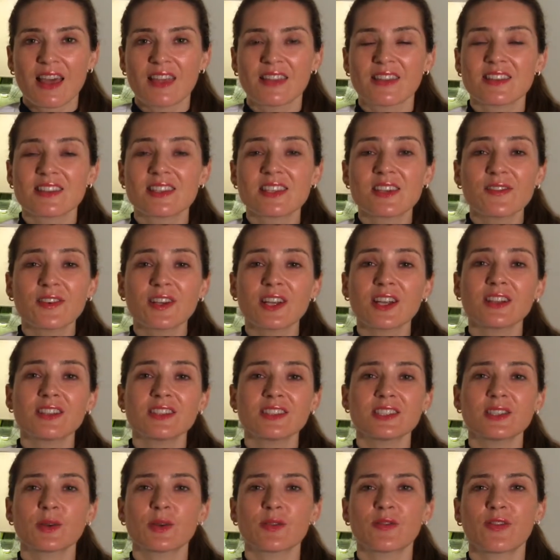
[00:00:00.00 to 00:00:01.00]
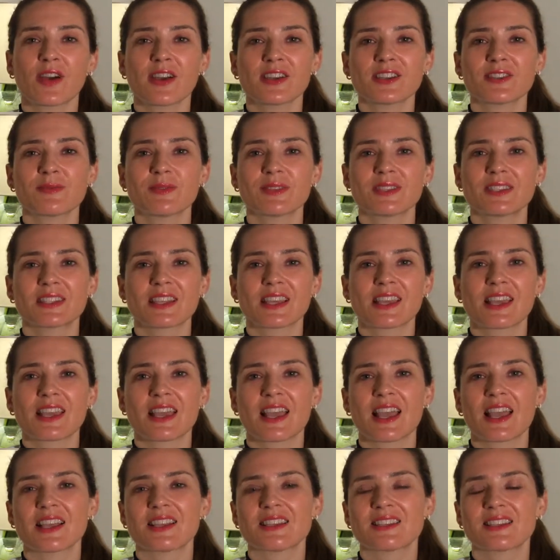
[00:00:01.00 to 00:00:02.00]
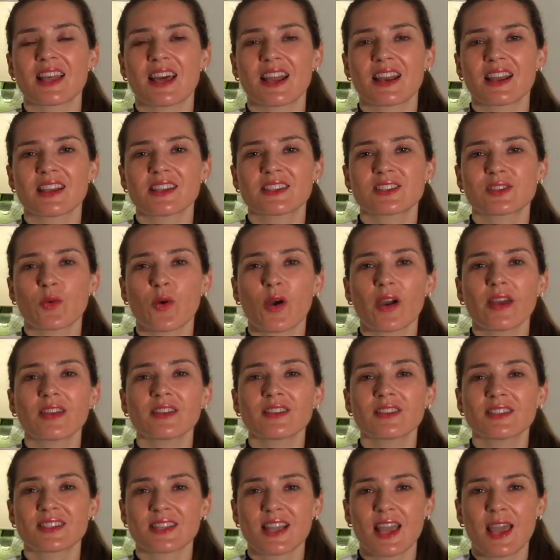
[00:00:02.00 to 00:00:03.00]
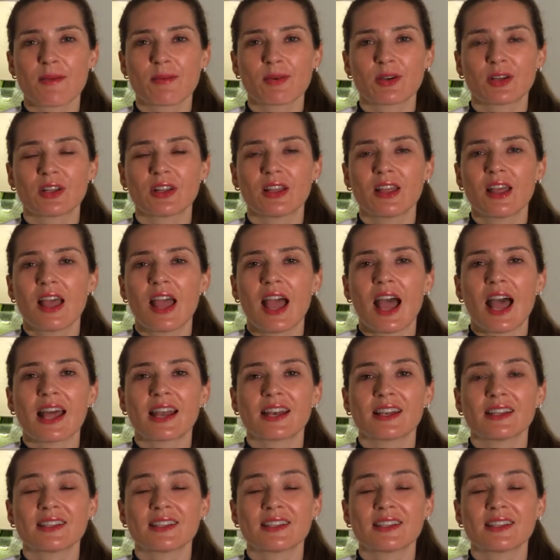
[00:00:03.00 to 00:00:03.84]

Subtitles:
The difficulty with vitamin C is that it's quite unstable and